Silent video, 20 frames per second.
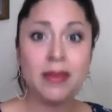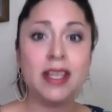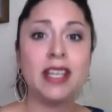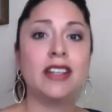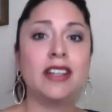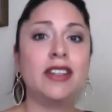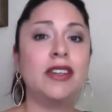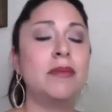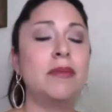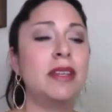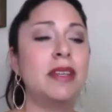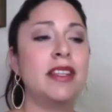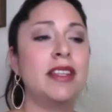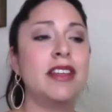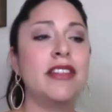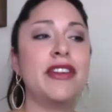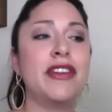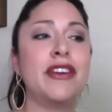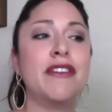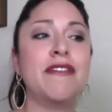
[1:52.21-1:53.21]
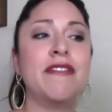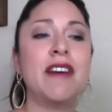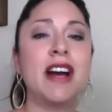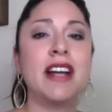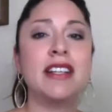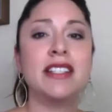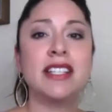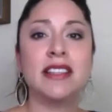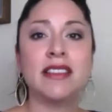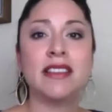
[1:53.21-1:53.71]
It could be that they're
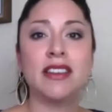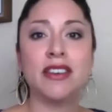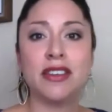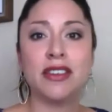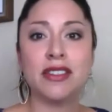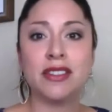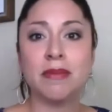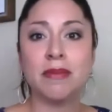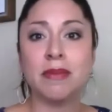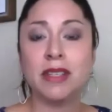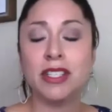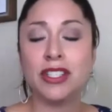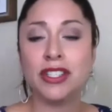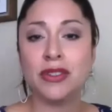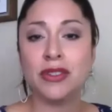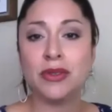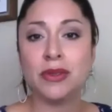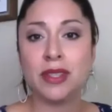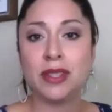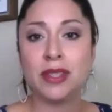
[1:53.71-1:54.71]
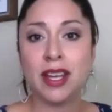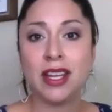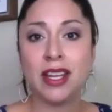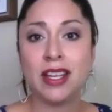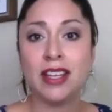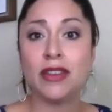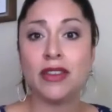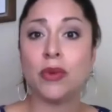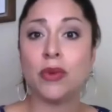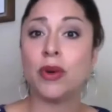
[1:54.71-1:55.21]
finding there are some issues they
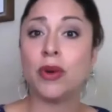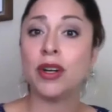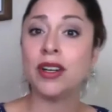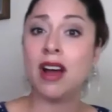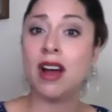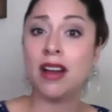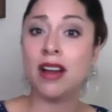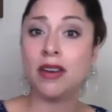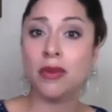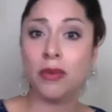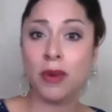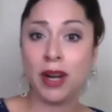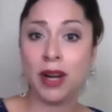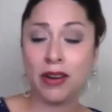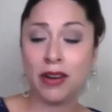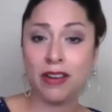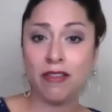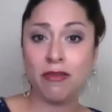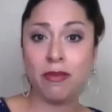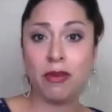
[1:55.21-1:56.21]
either were not aware of